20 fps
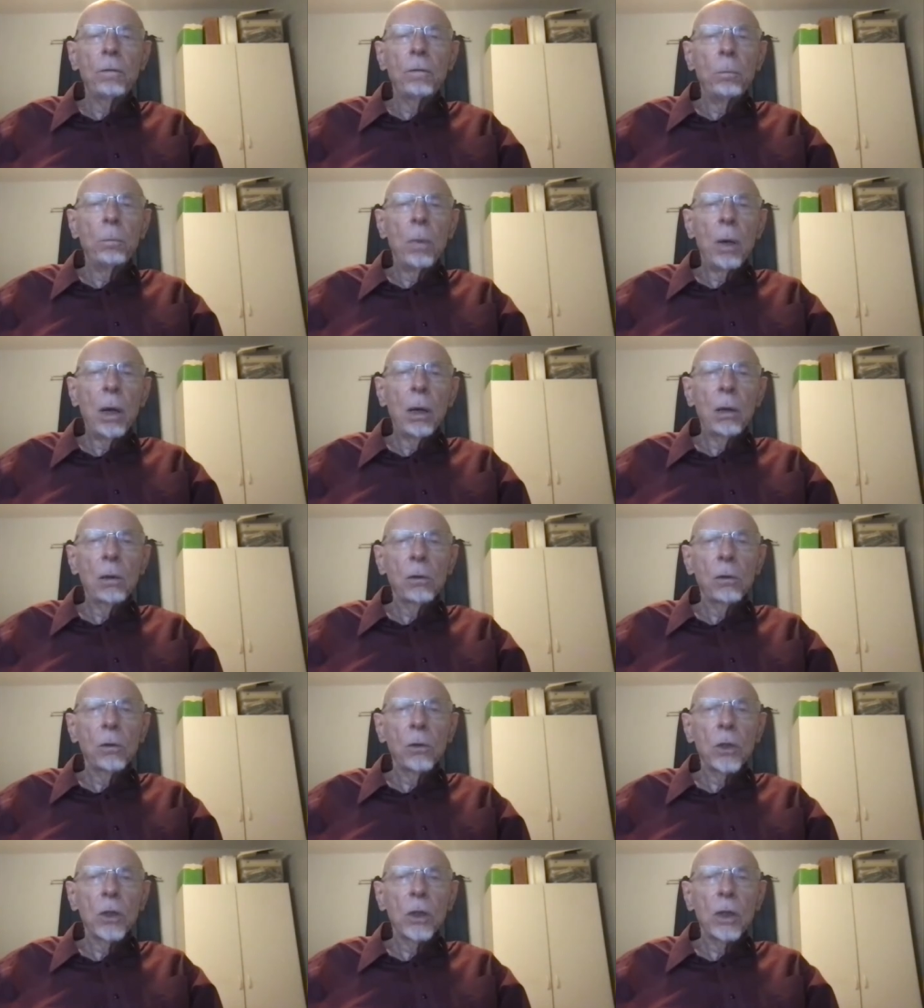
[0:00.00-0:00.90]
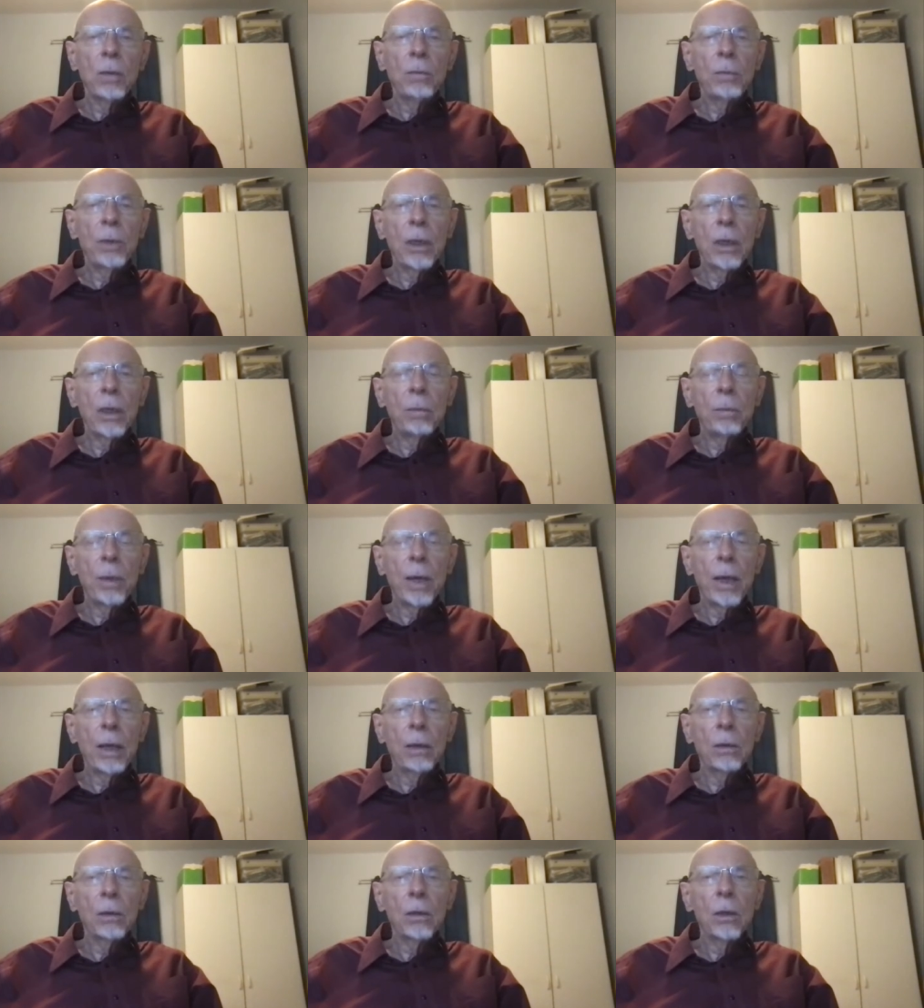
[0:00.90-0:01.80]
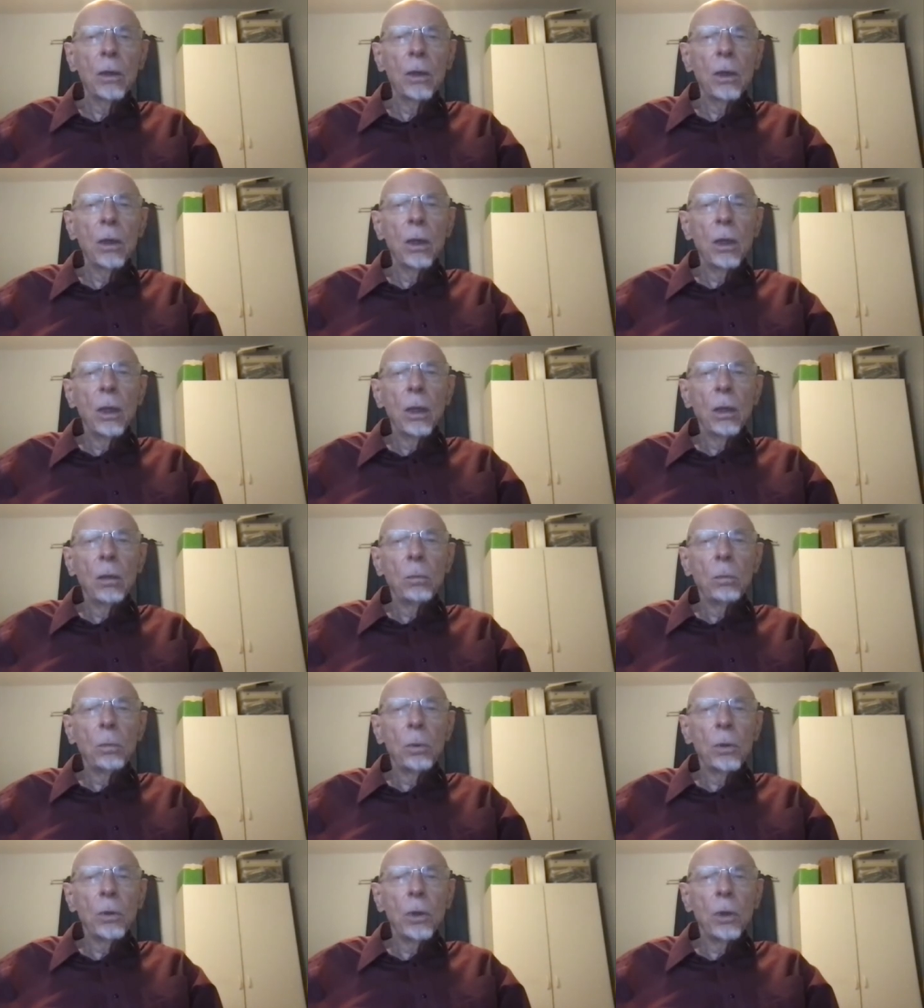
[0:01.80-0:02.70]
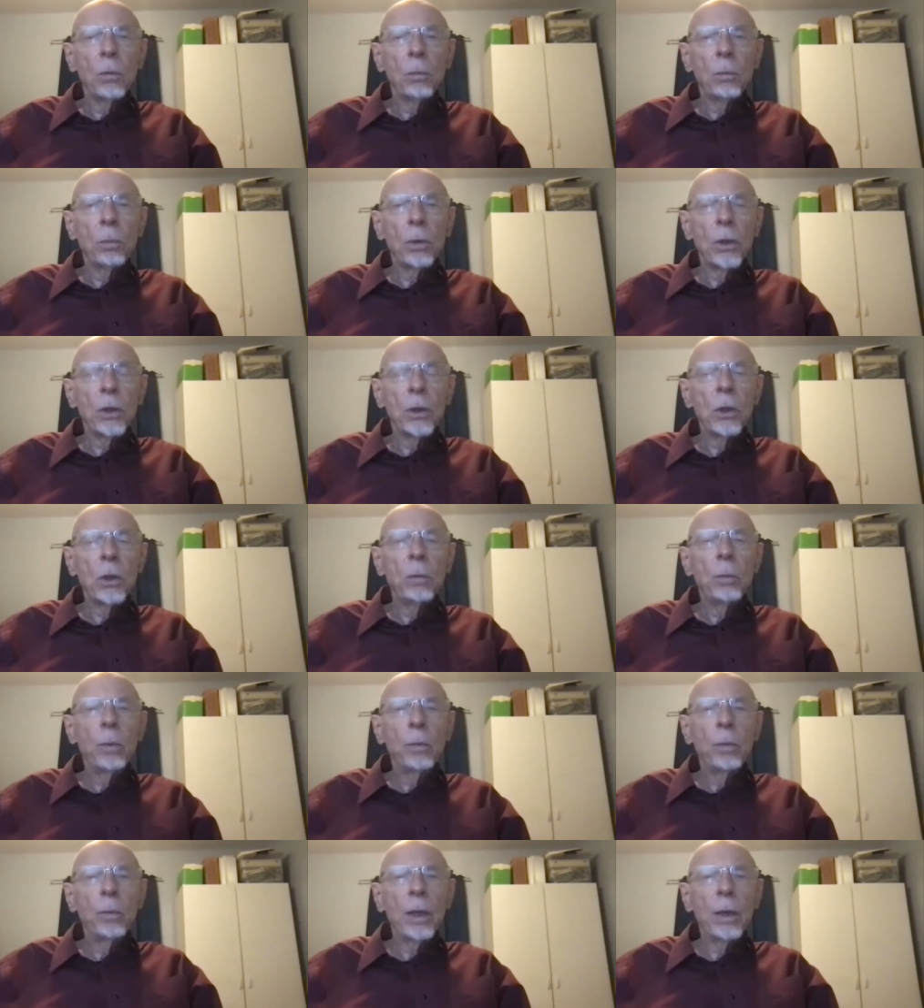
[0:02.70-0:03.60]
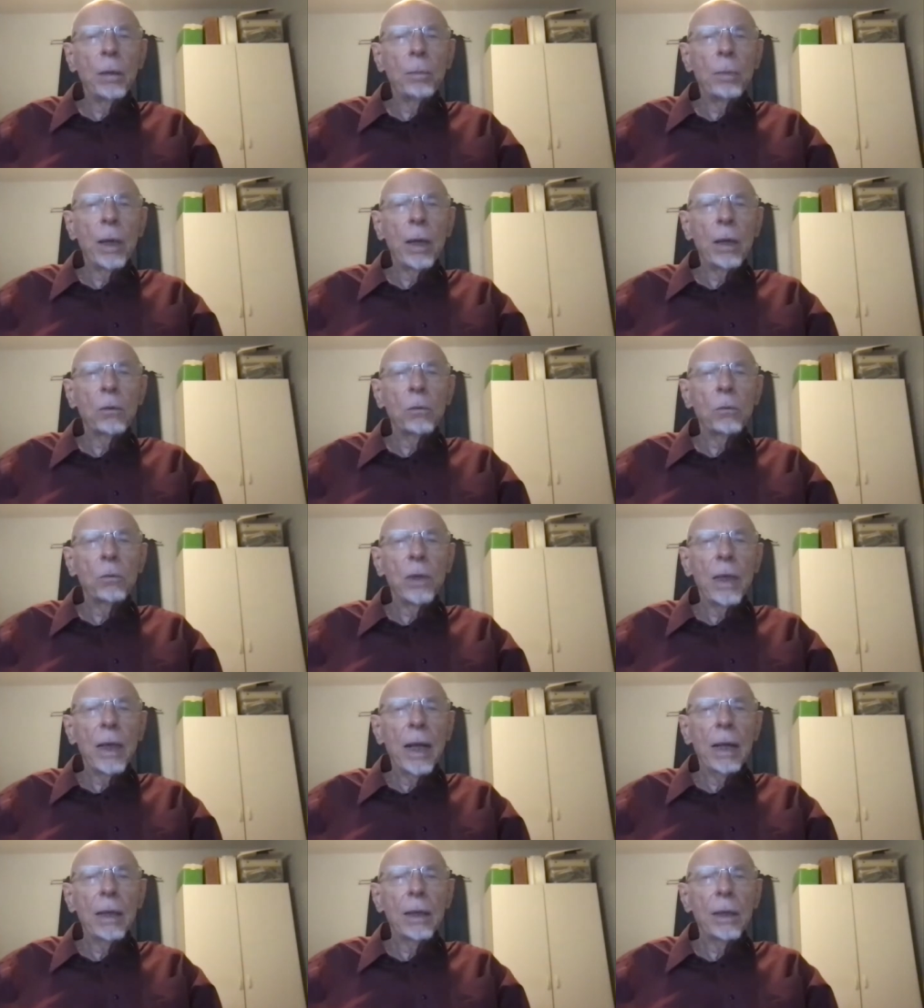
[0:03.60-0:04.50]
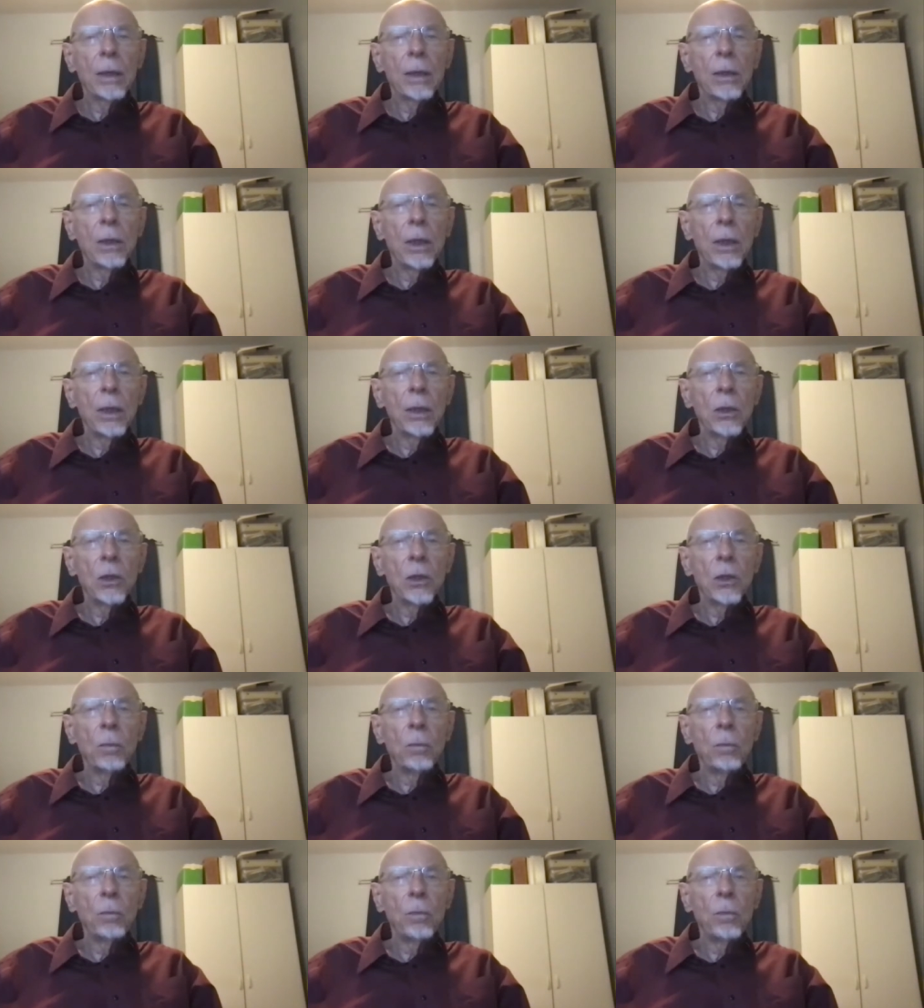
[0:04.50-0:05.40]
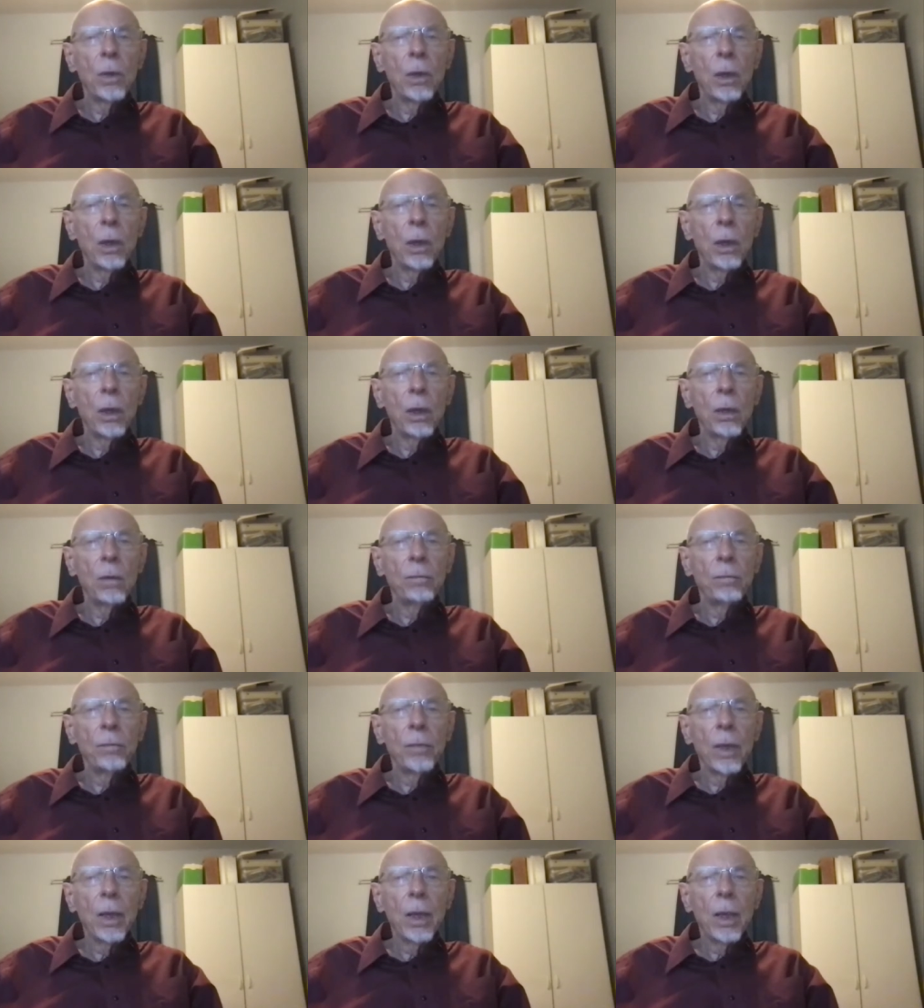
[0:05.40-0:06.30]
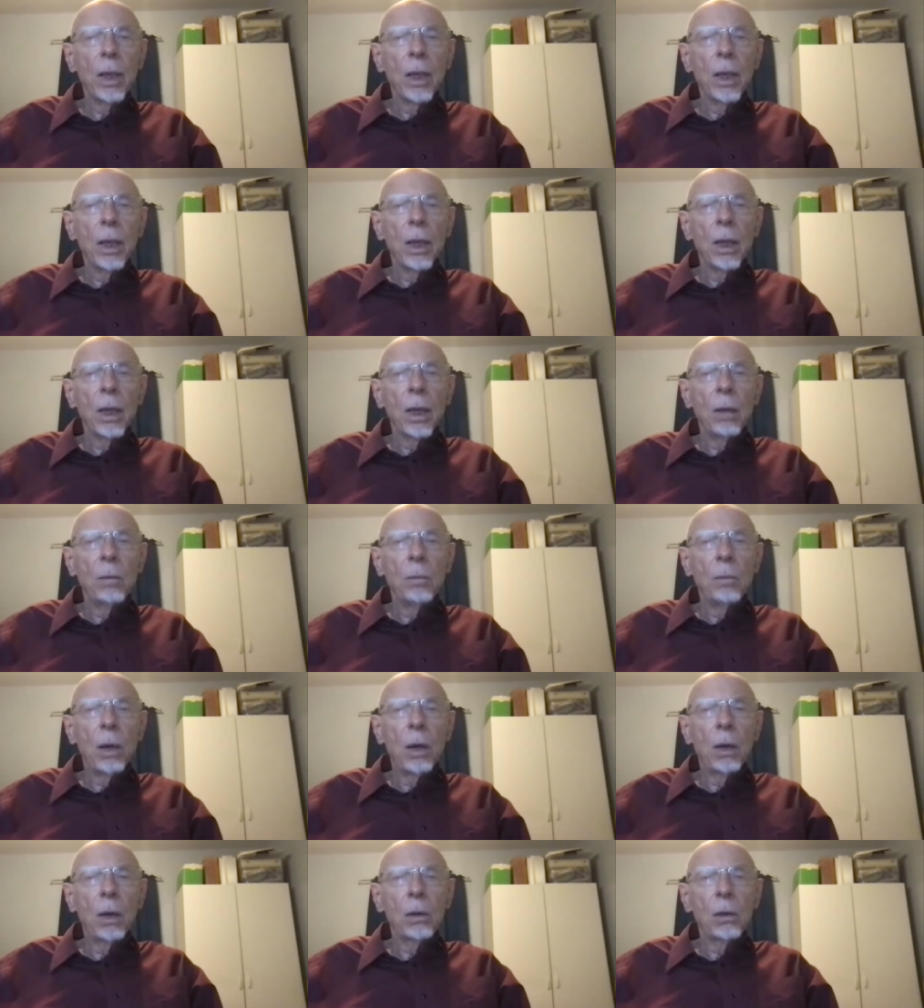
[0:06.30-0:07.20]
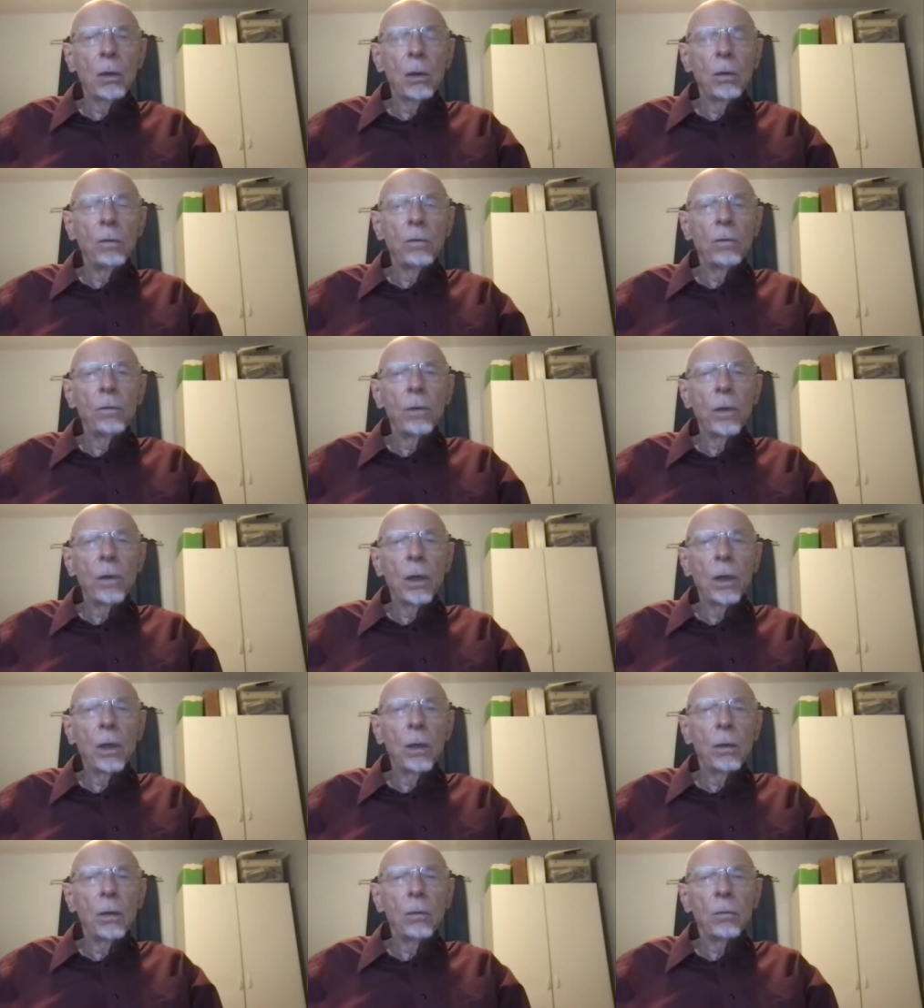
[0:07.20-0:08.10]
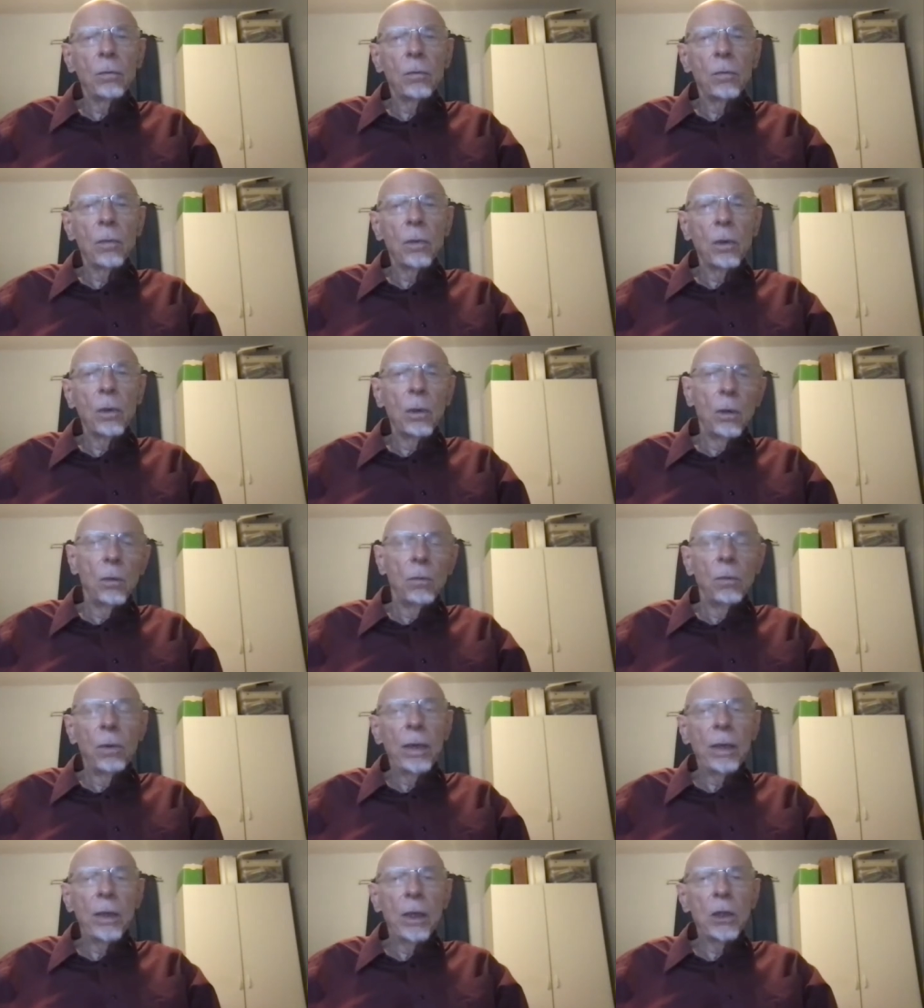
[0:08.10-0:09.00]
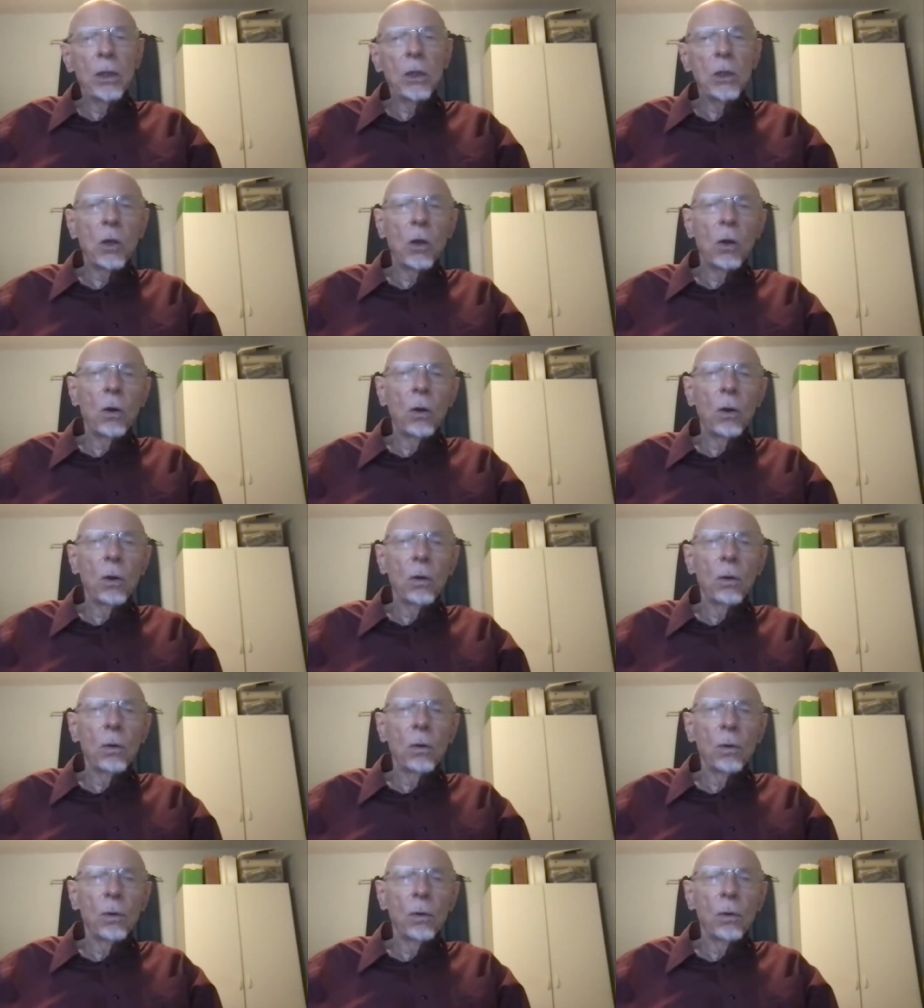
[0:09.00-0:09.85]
models something about presumably about reality. It's a model of the way things are,